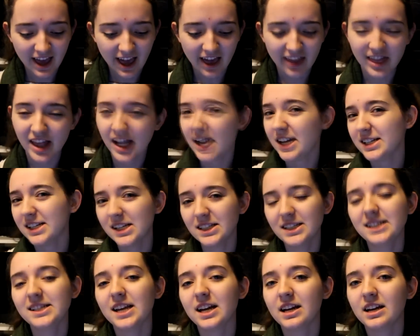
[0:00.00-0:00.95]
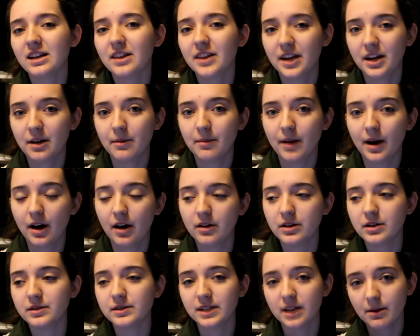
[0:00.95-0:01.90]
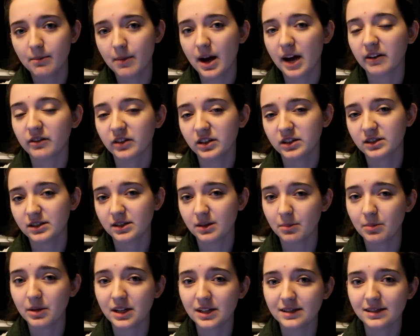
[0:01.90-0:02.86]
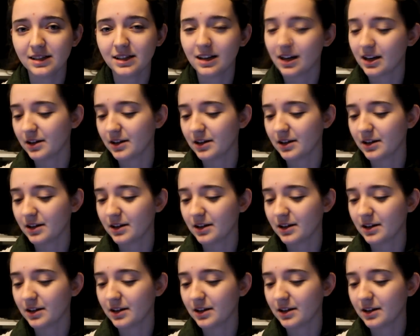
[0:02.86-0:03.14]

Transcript: And then it didn't say anything about using a Mac versus a PC.